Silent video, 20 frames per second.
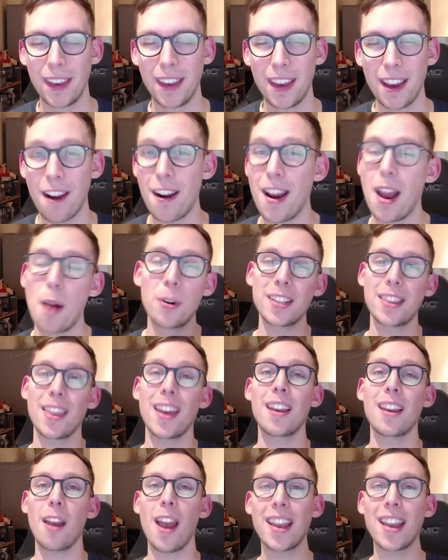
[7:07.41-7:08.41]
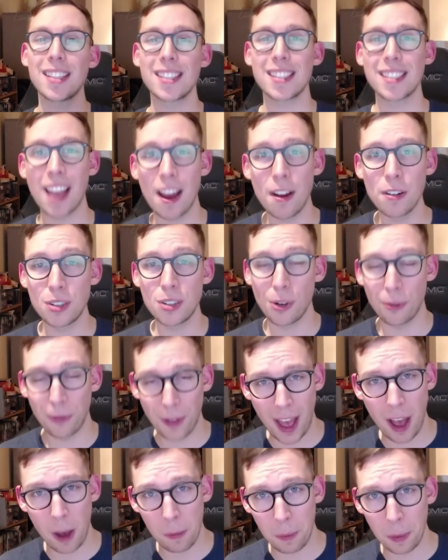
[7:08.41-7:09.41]
All right, I want to thank Scoundrel for
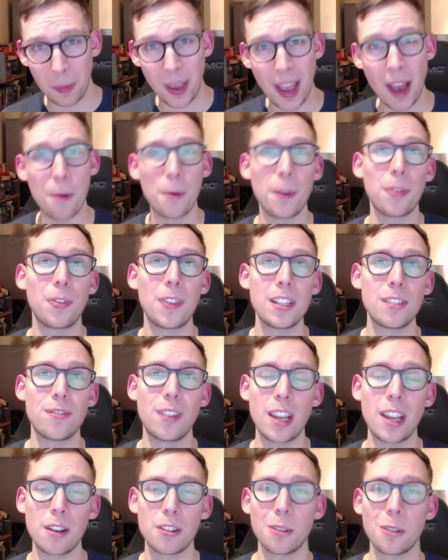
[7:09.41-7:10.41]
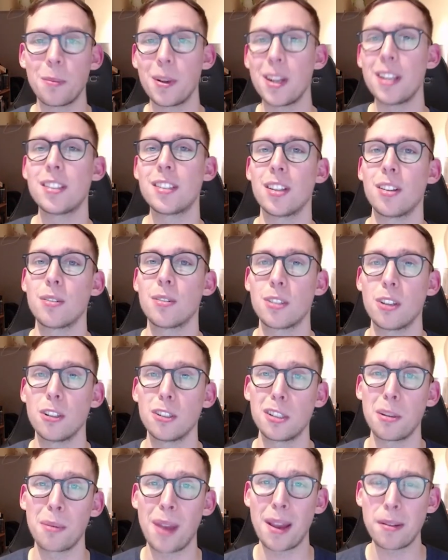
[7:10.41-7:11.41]
helping me out with this video, jumping into those
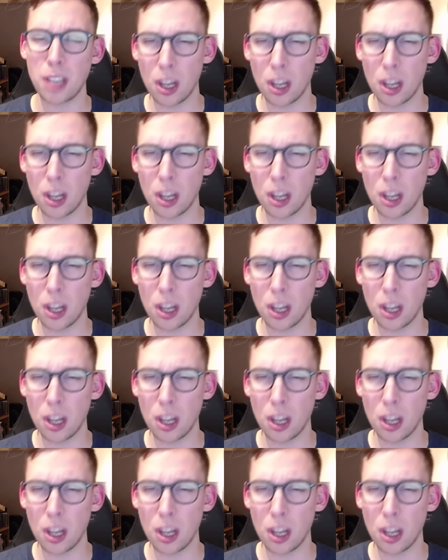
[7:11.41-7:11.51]
custom games.